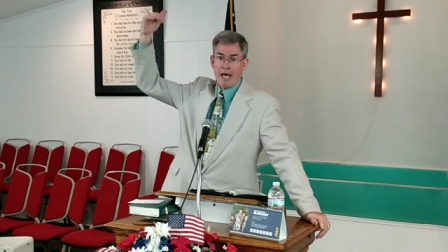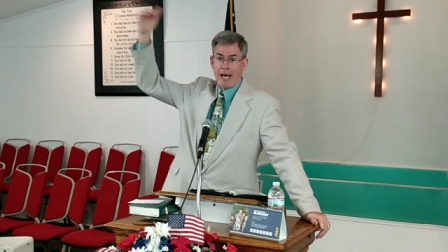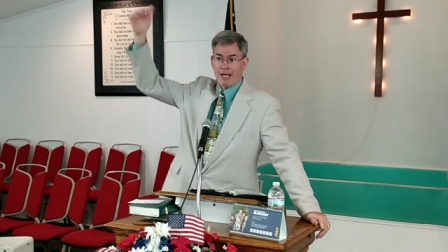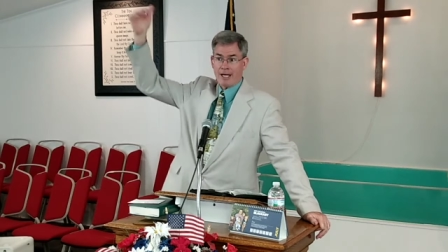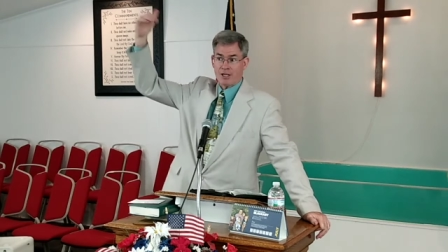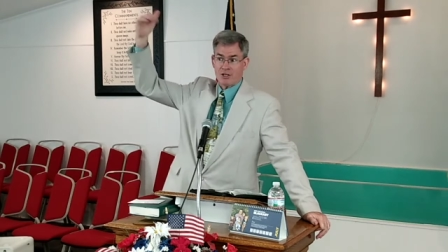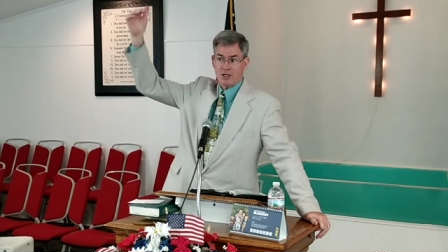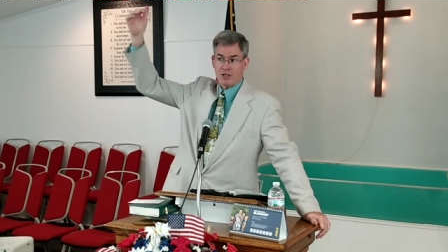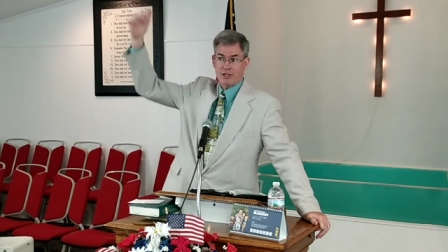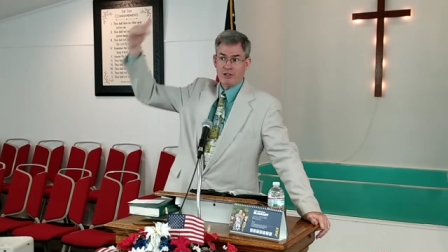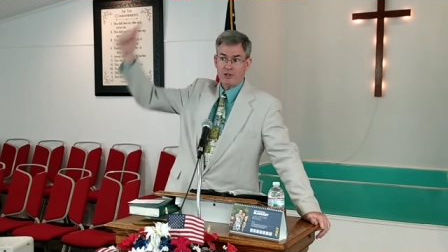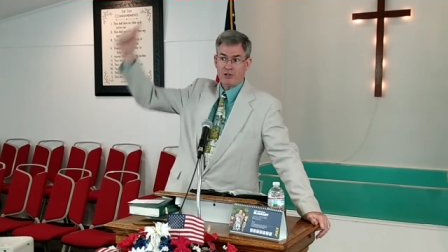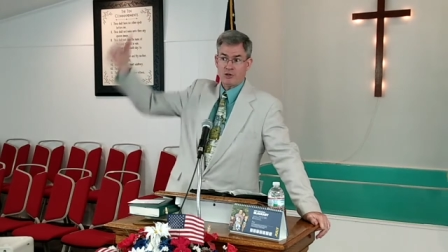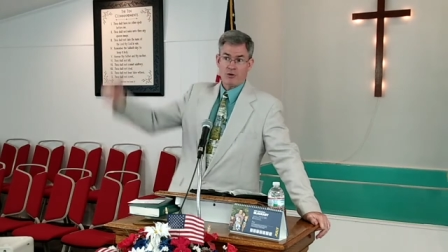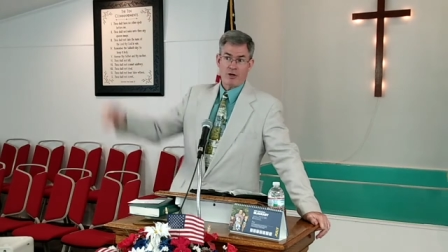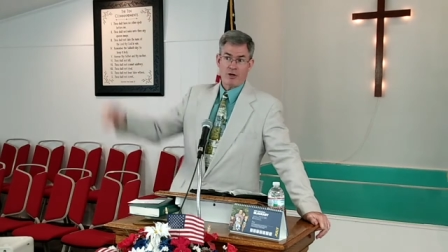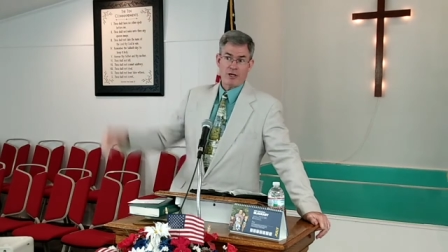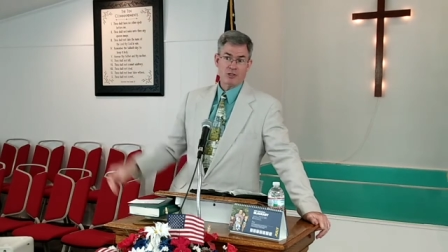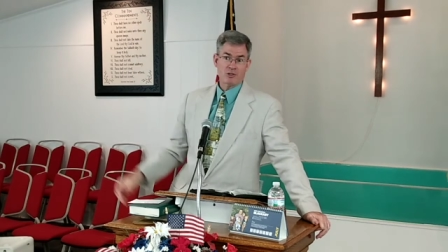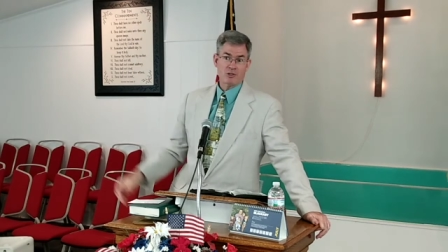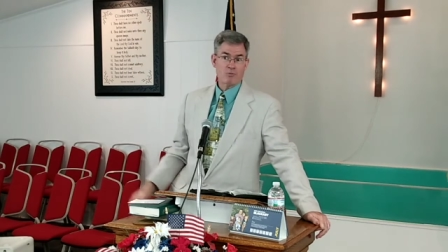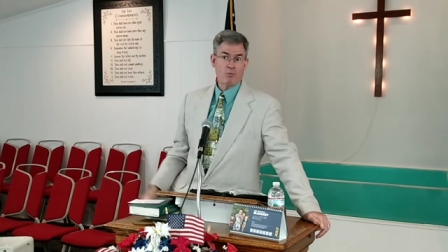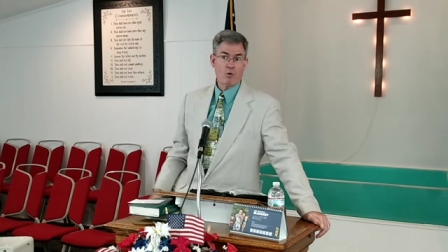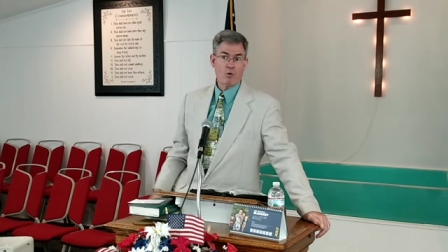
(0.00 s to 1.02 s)
actually
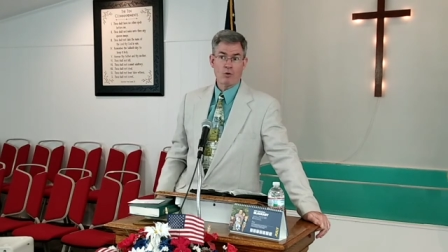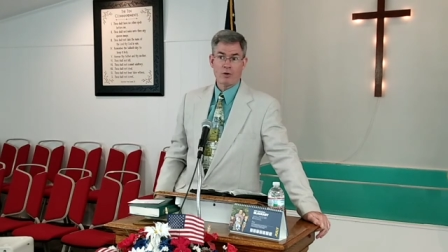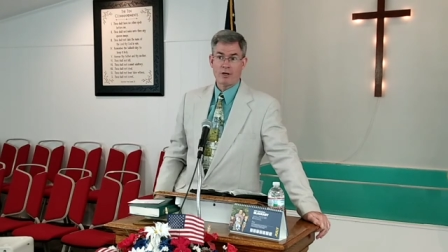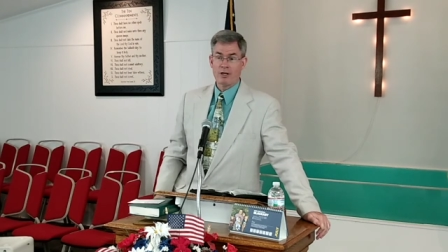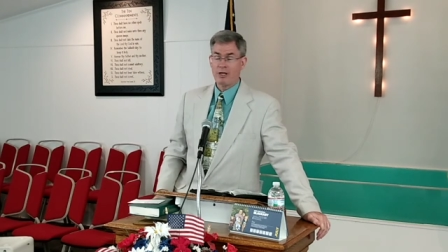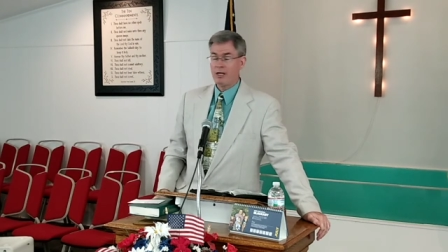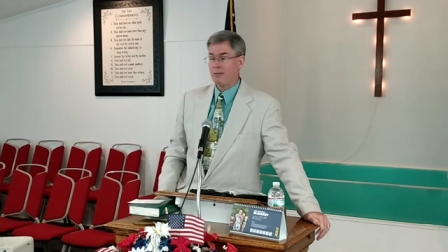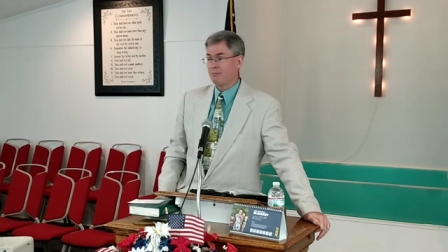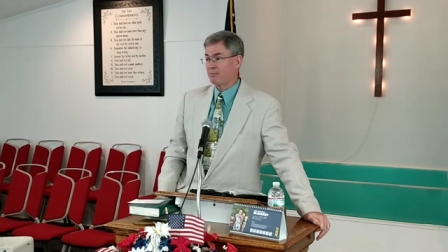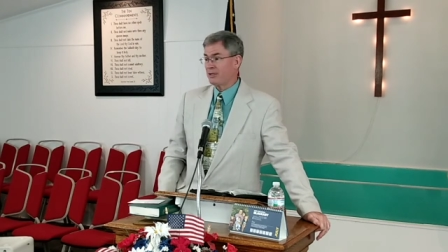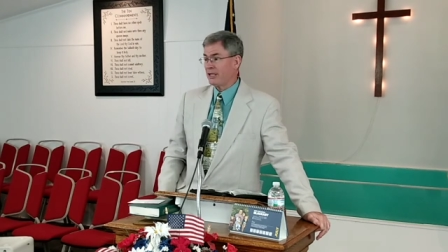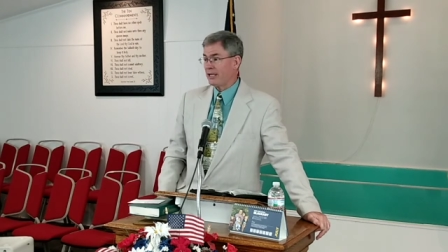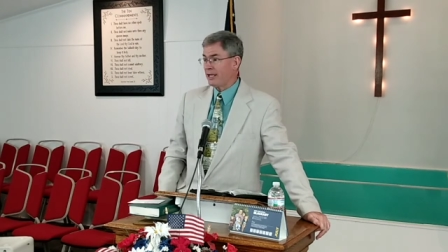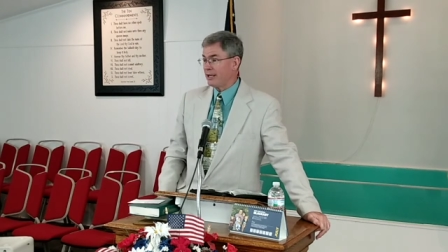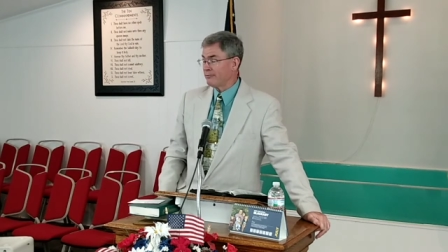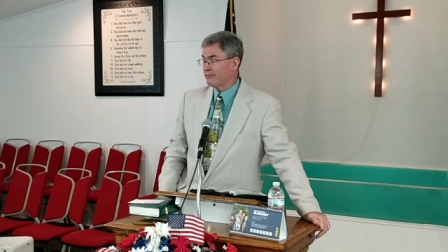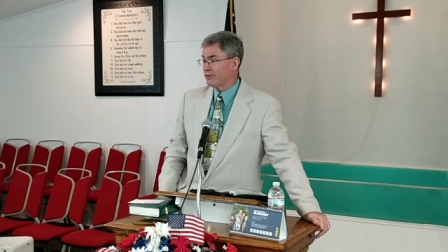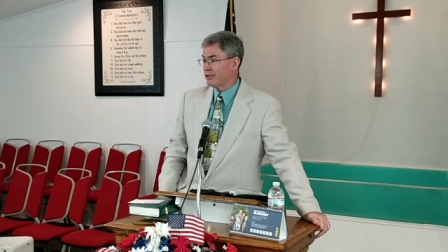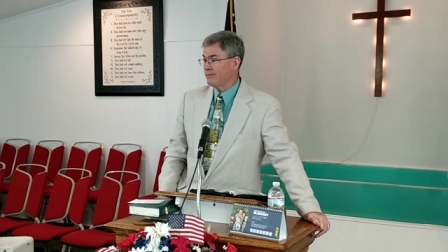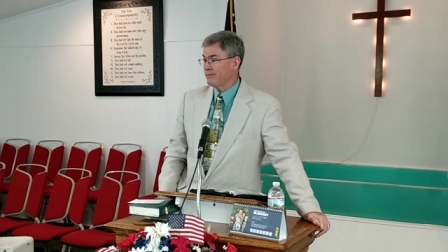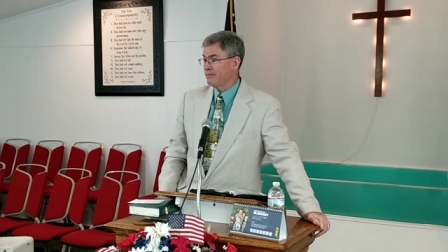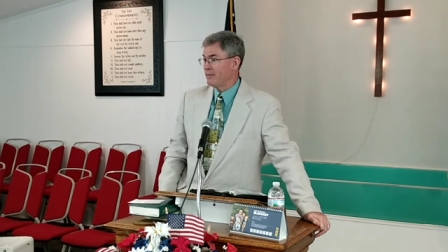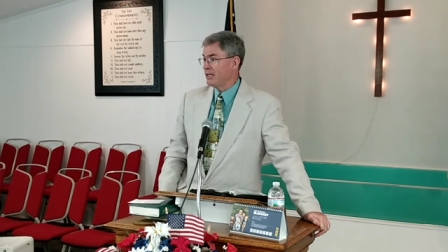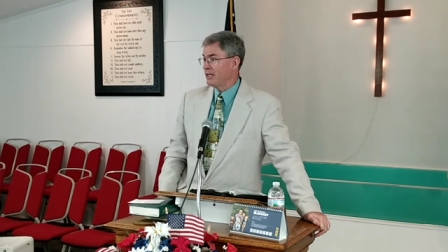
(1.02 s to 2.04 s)
transported up to
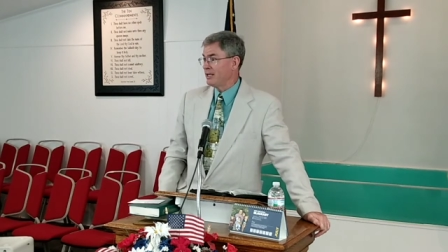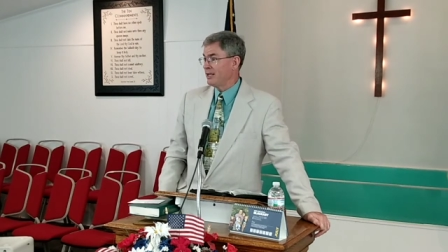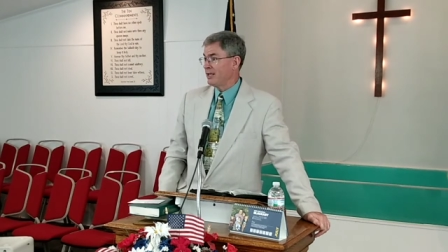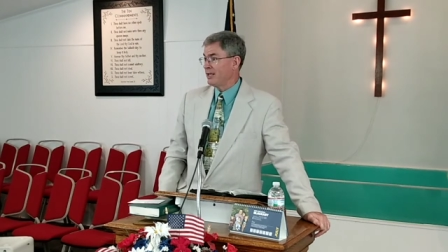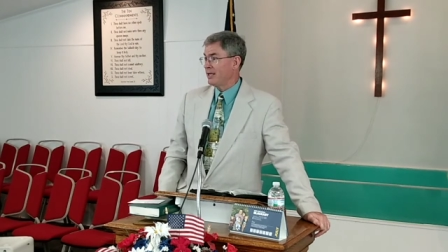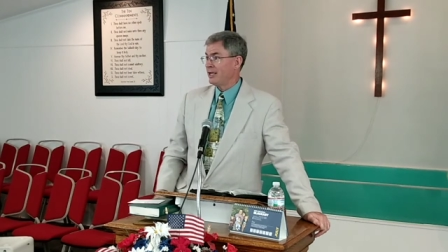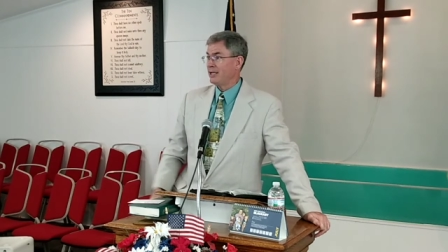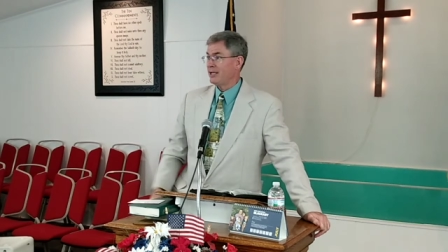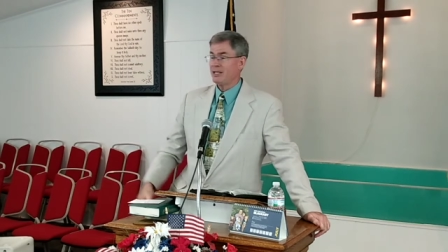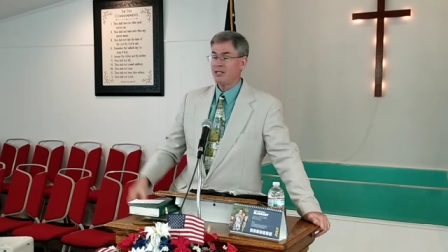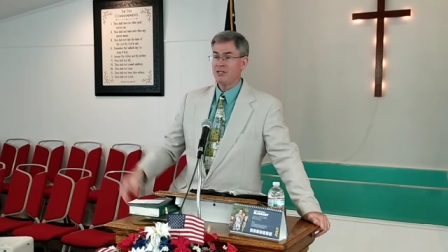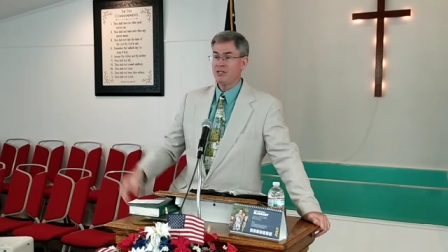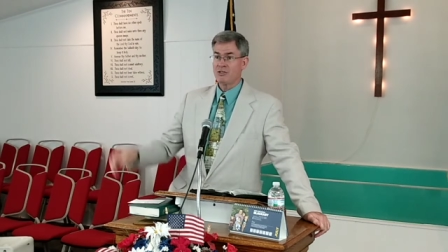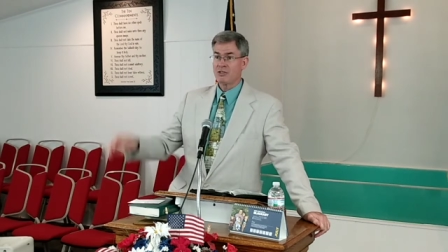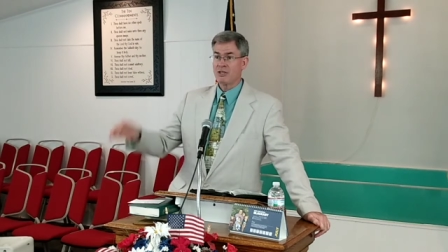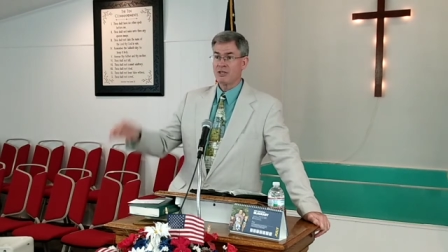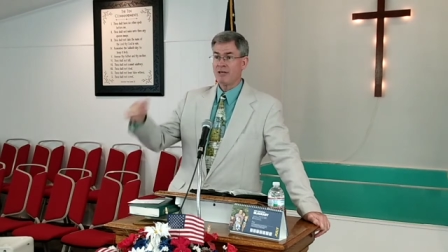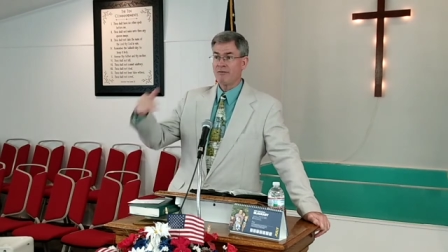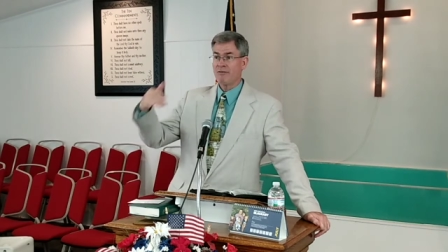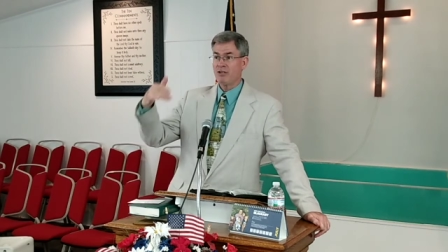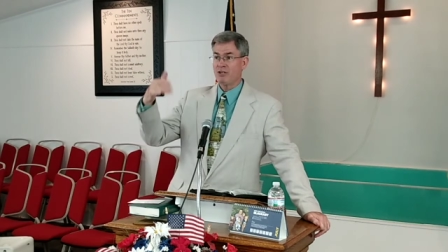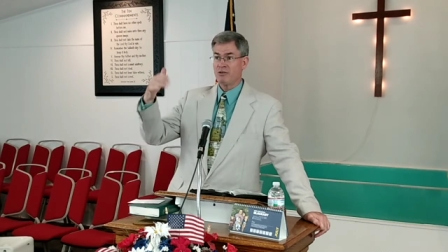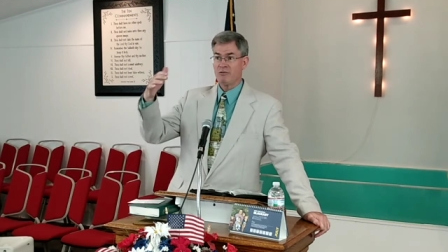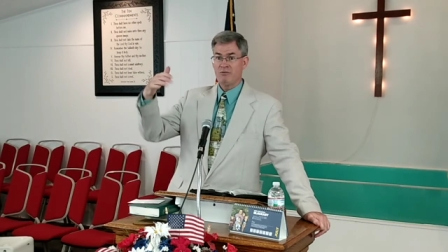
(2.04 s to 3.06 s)
heaven and he's
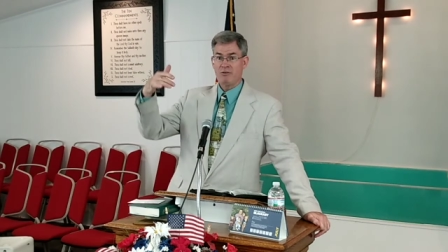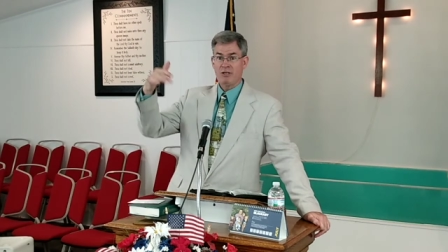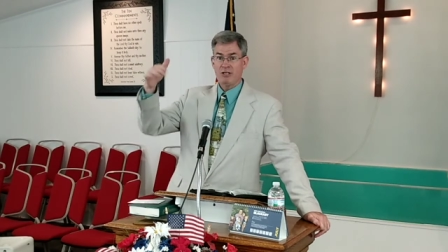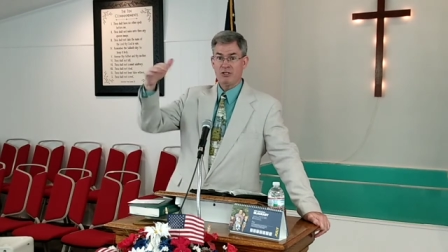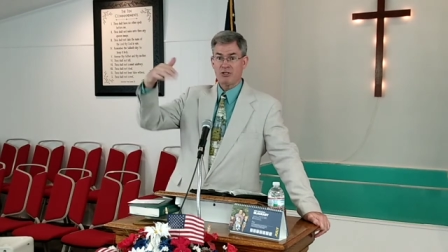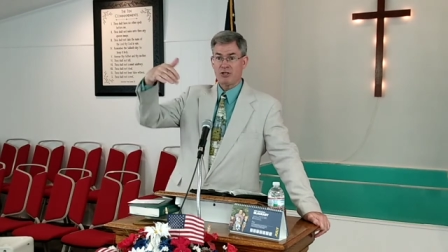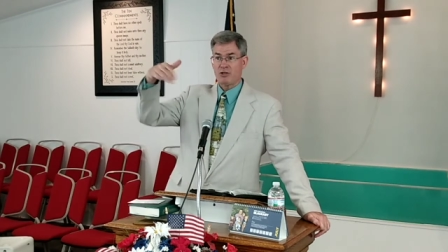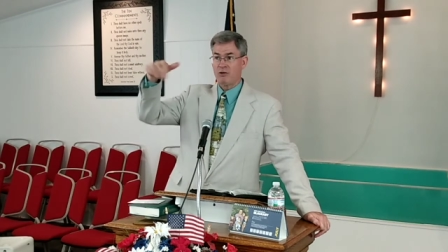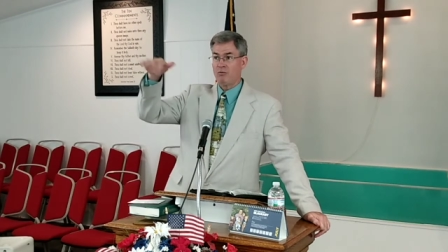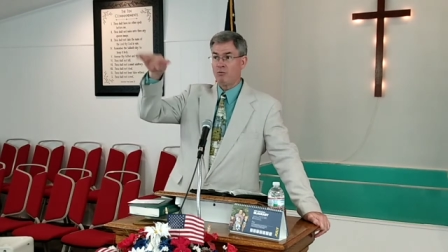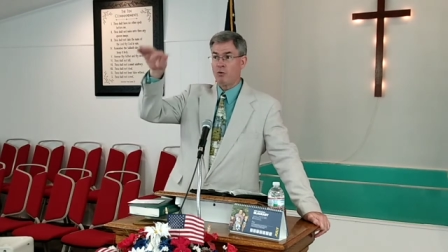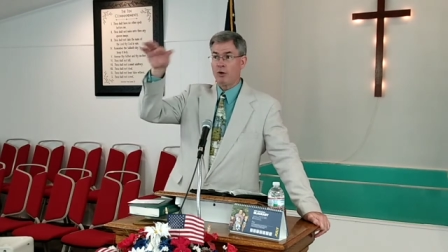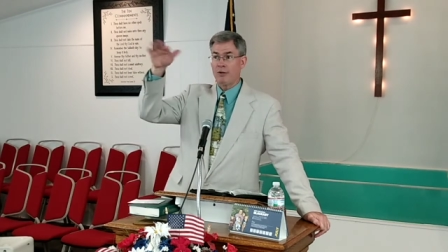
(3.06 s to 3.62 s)
given a vision of